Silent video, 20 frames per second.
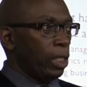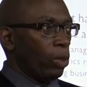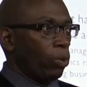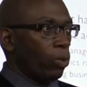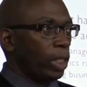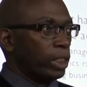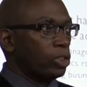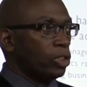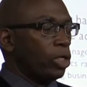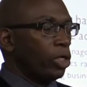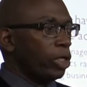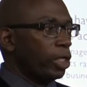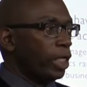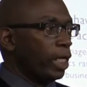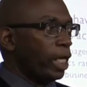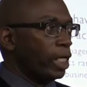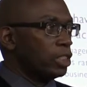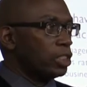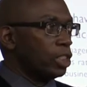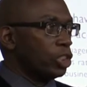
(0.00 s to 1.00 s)
What
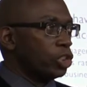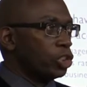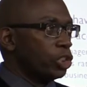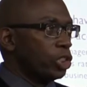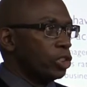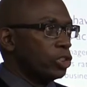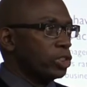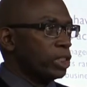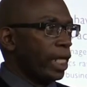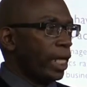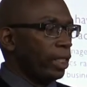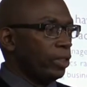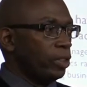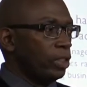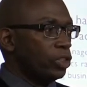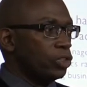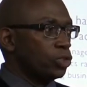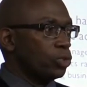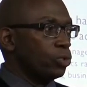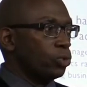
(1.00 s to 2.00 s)
organizations like
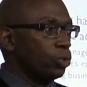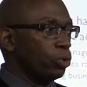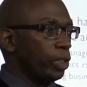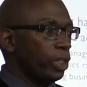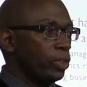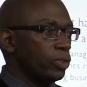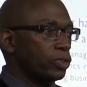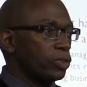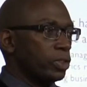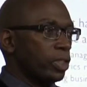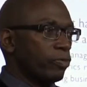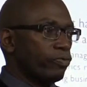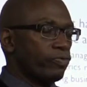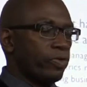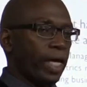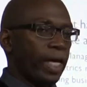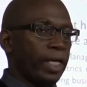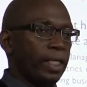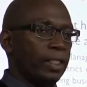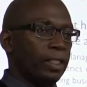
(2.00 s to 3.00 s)
these do is they
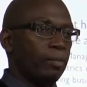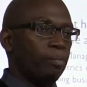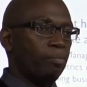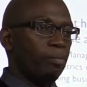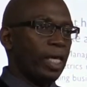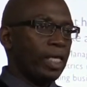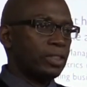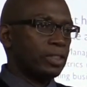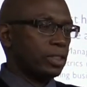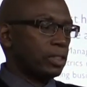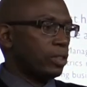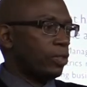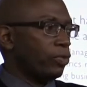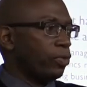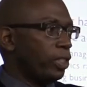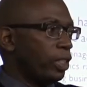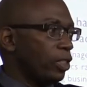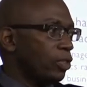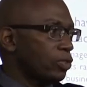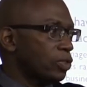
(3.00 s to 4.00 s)
find the best
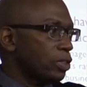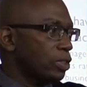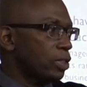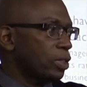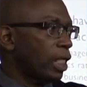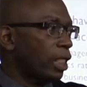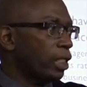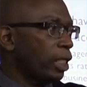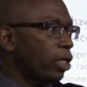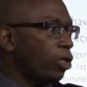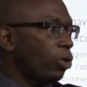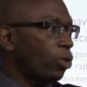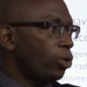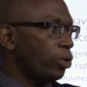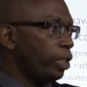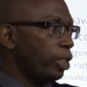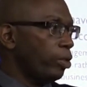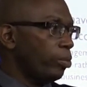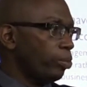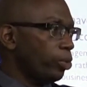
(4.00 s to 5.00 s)
things that are out
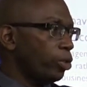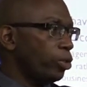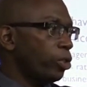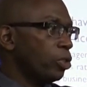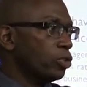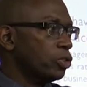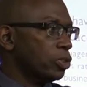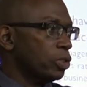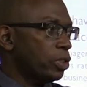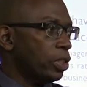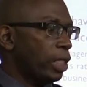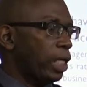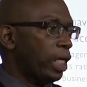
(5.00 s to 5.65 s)
there, products,